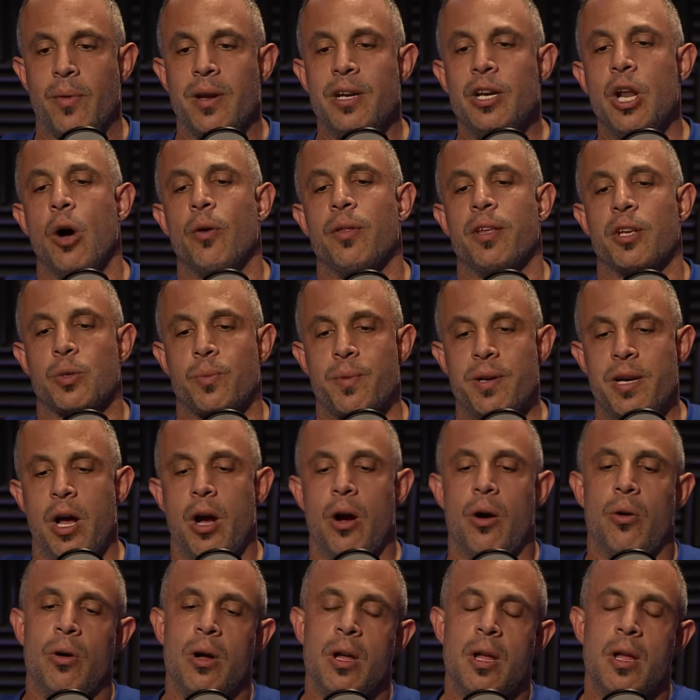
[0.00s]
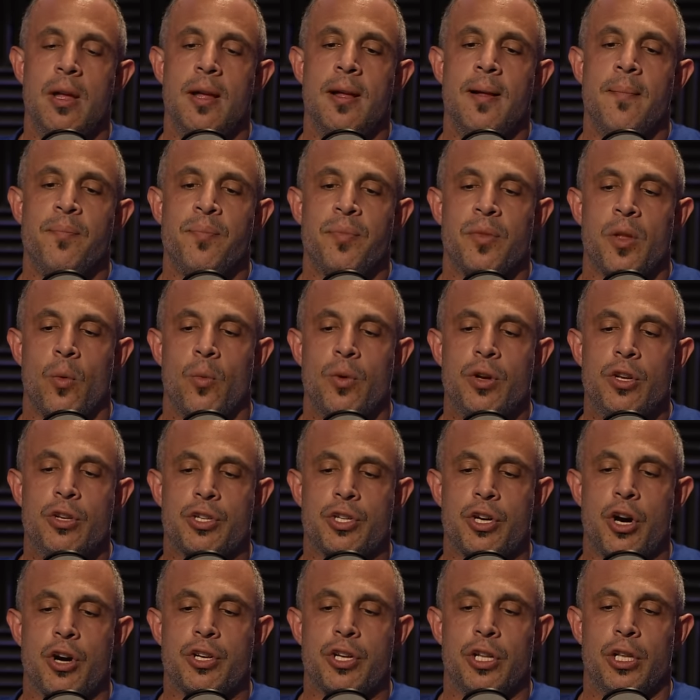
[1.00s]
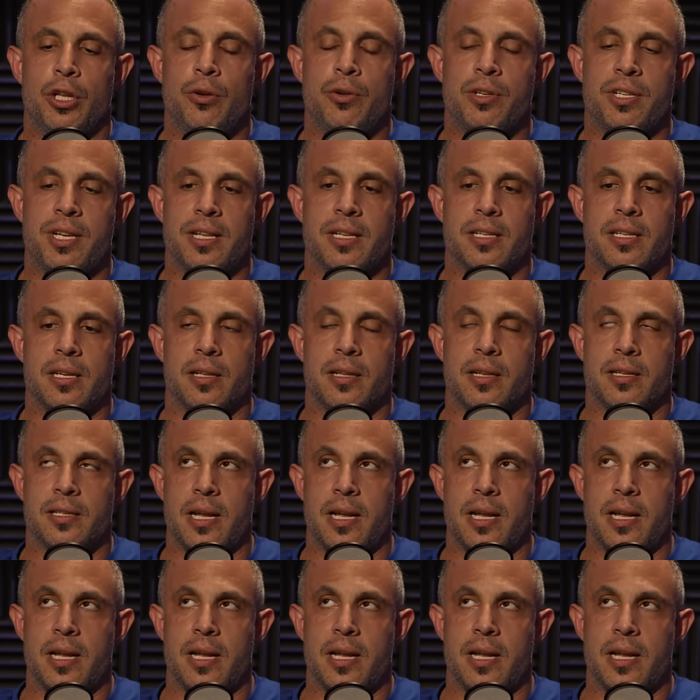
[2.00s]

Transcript: We know this. We know when you start to lose insulin